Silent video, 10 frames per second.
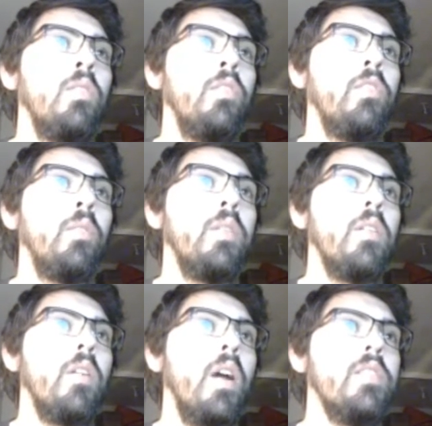So
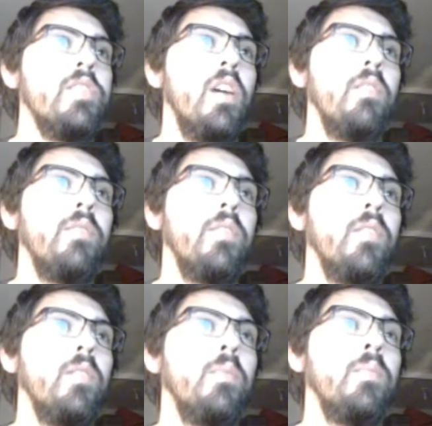here I just have
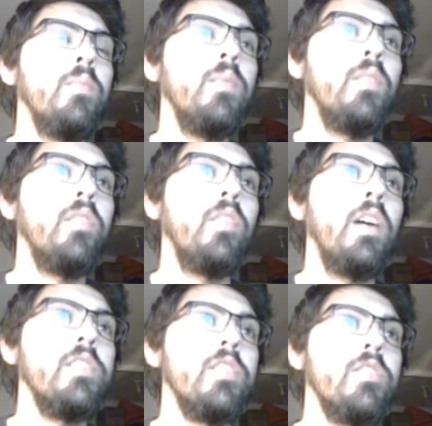the
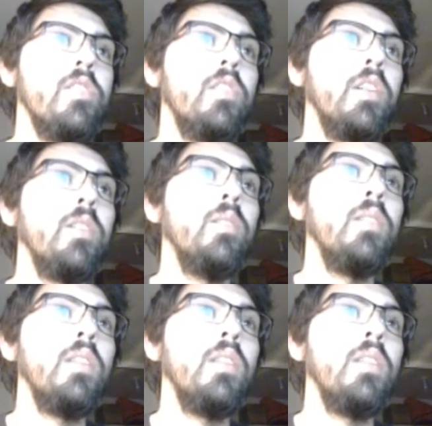size of the shellcode.